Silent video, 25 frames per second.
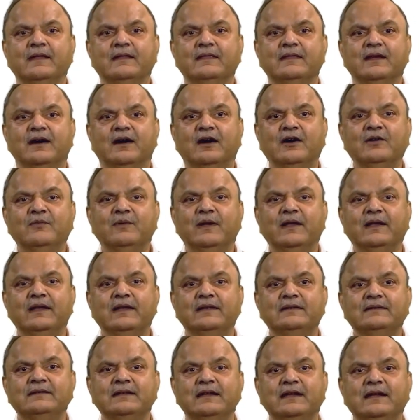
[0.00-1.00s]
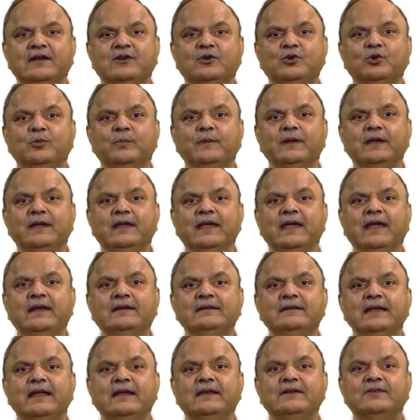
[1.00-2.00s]
Third one is it
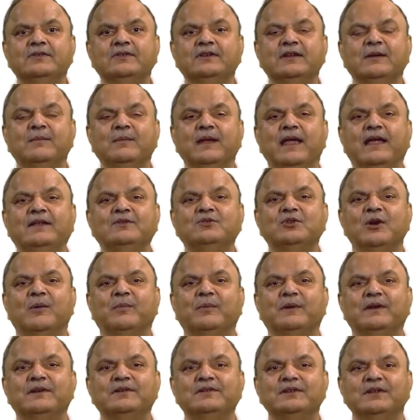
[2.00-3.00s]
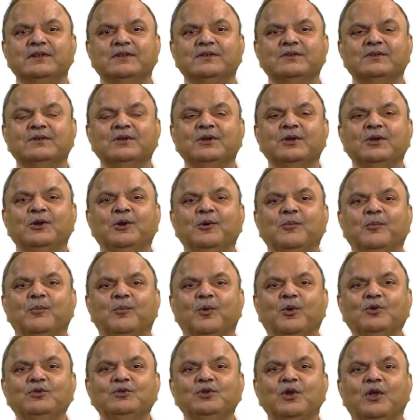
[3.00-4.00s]
lubricates and streamlines operations.
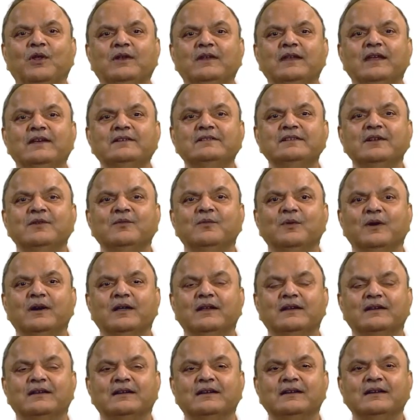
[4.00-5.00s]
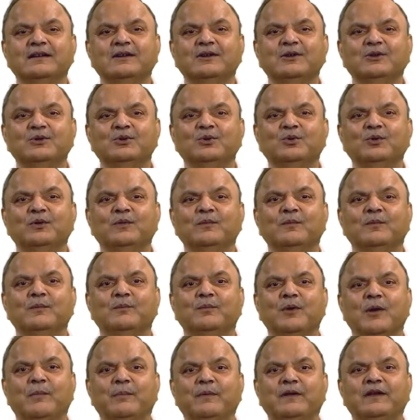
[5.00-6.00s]
Most organizations work through
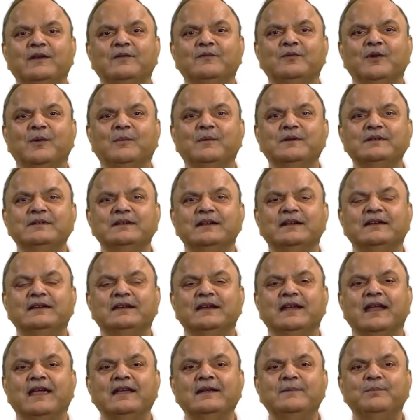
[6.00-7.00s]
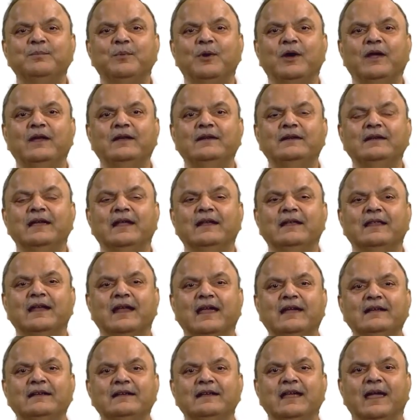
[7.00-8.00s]
proper information at the right point and the
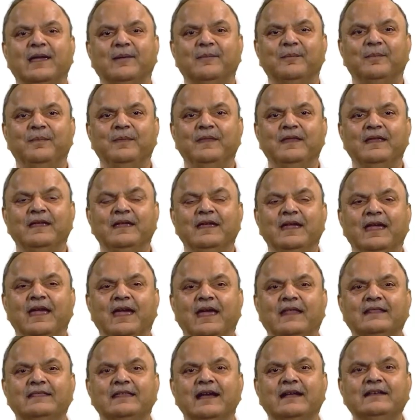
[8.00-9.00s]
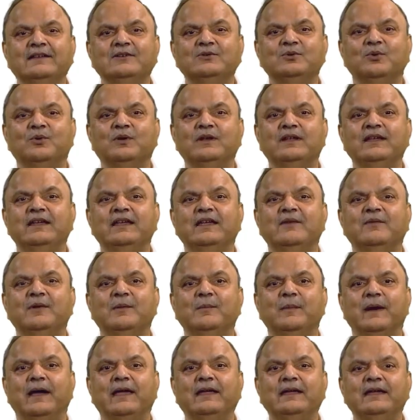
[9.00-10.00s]
right time, and that is only
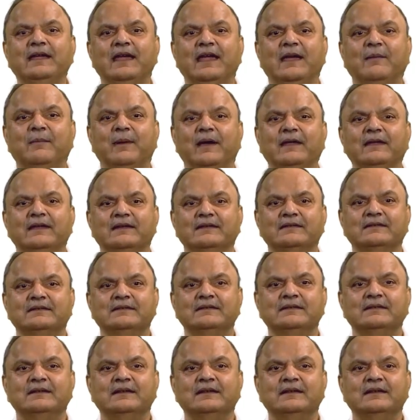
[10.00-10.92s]
given by MIS.